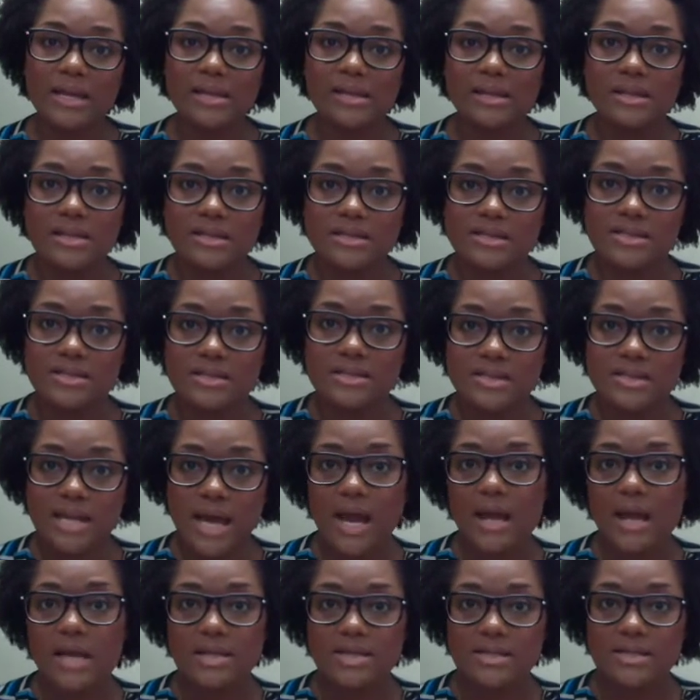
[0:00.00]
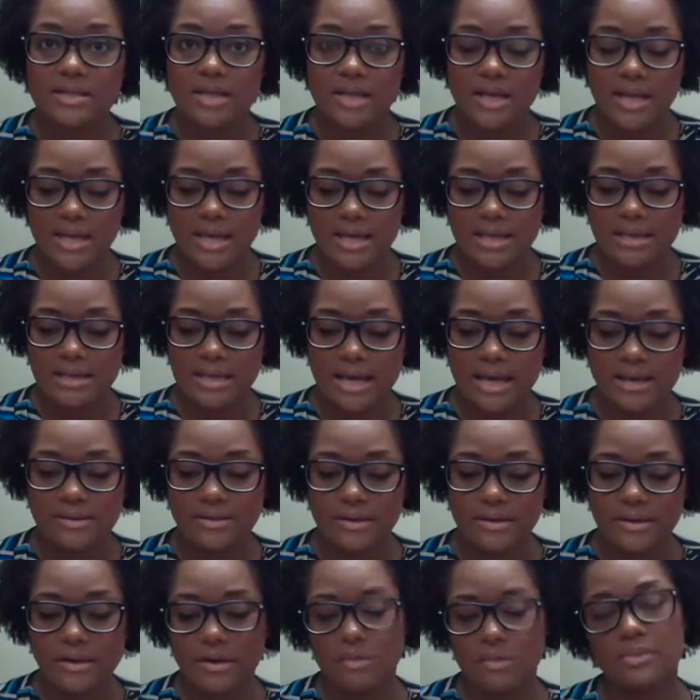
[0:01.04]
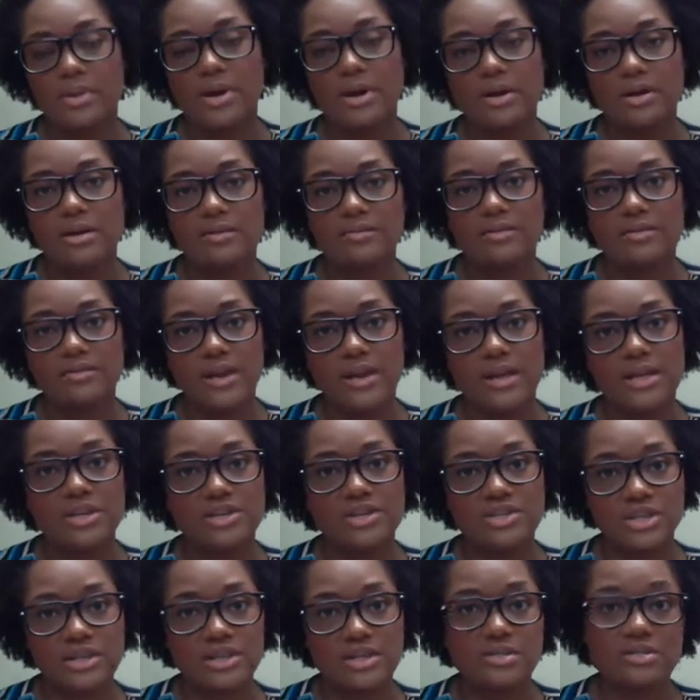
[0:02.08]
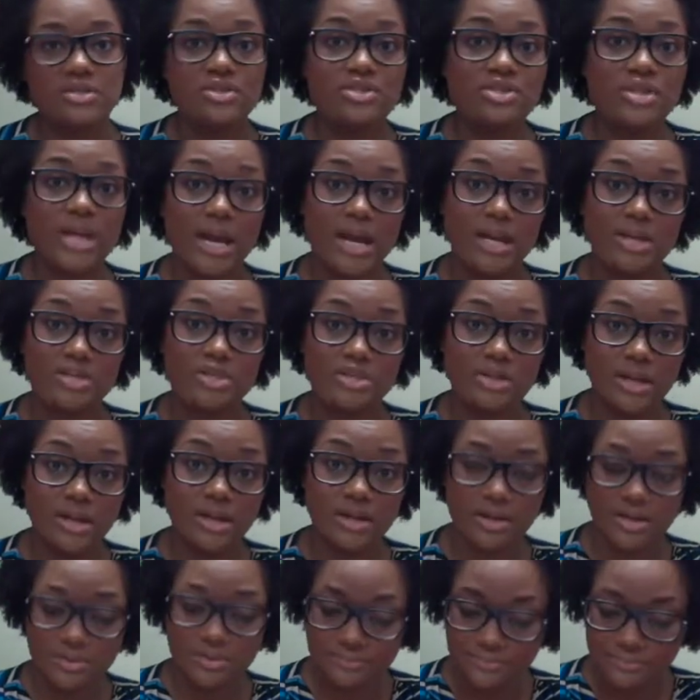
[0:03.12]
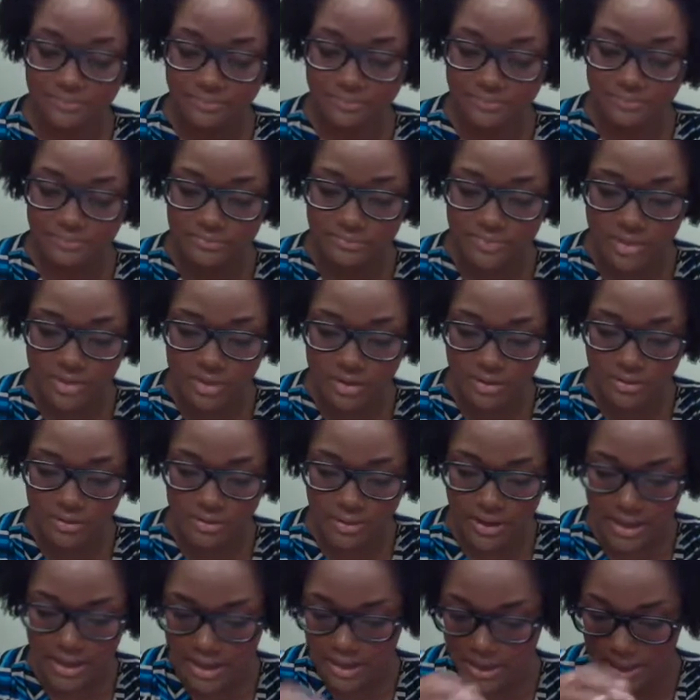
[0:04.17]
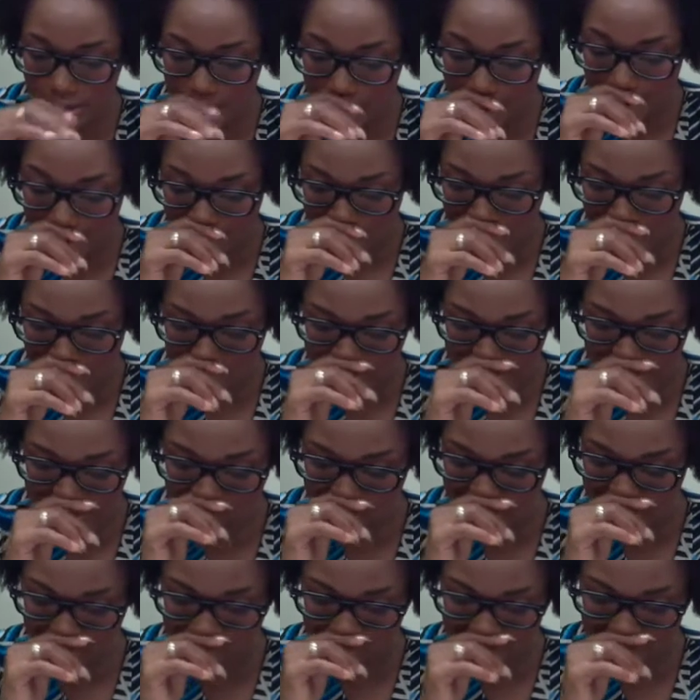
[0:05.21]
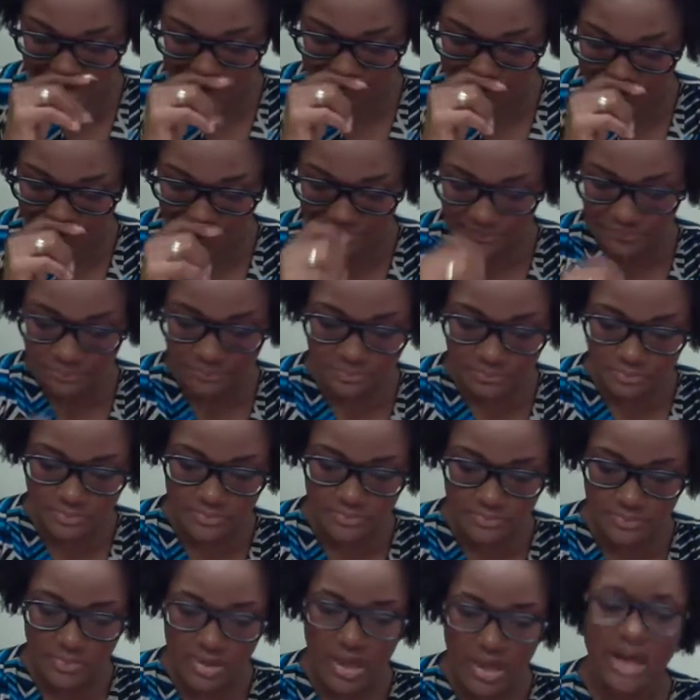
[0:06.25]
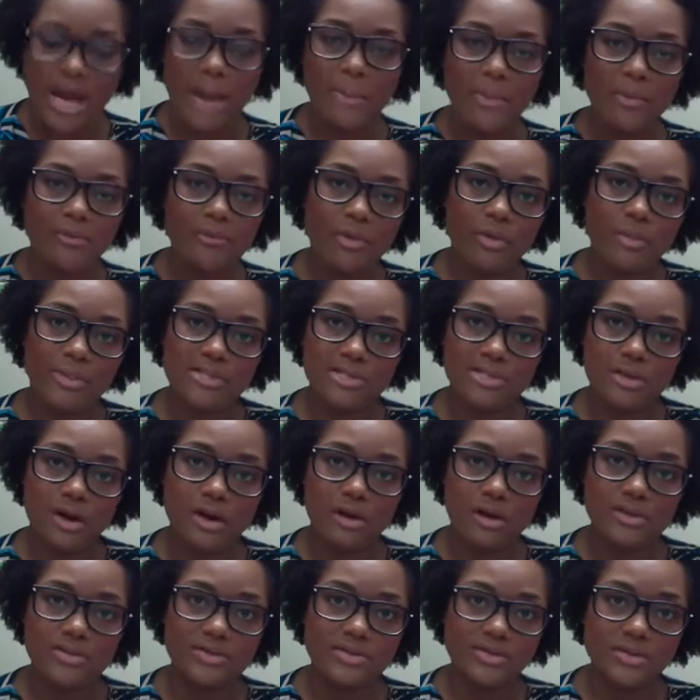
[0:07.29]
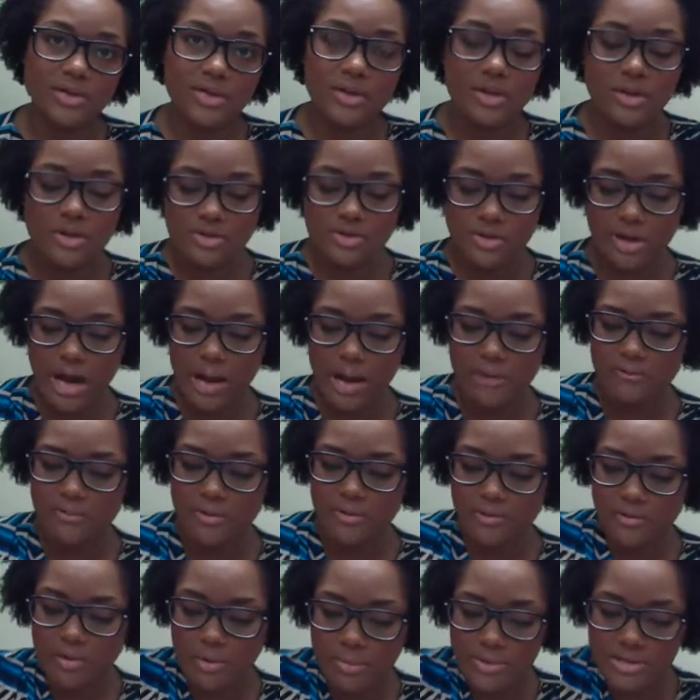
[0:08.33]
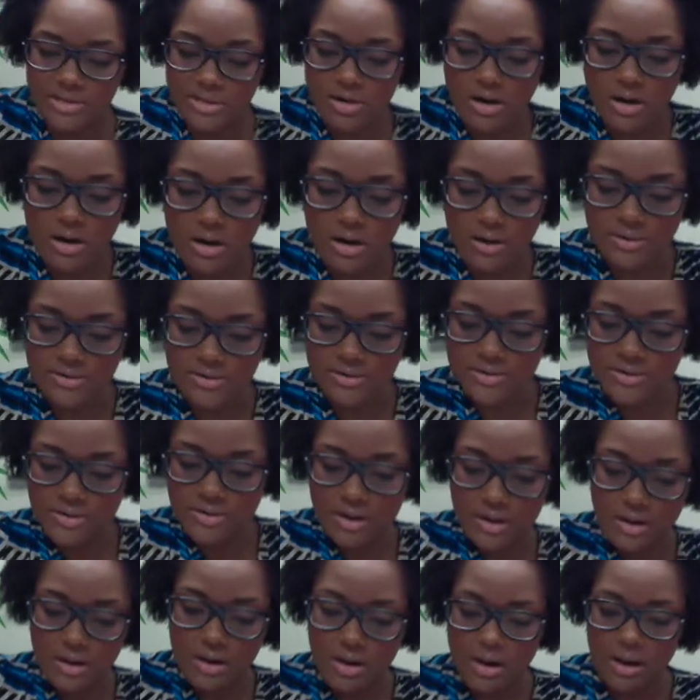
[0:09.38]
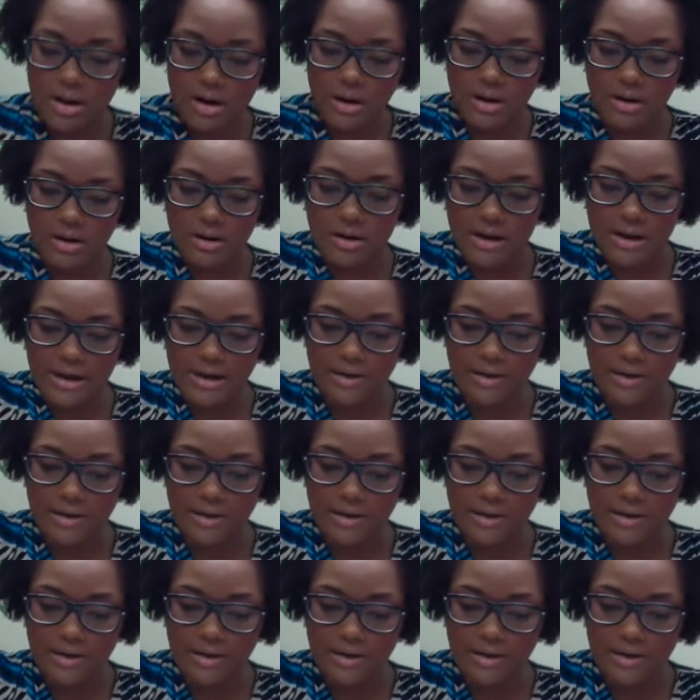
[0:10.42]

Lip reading: this text that the comparative advantage is changing. All right. Also, high performance cars. So high performance cars are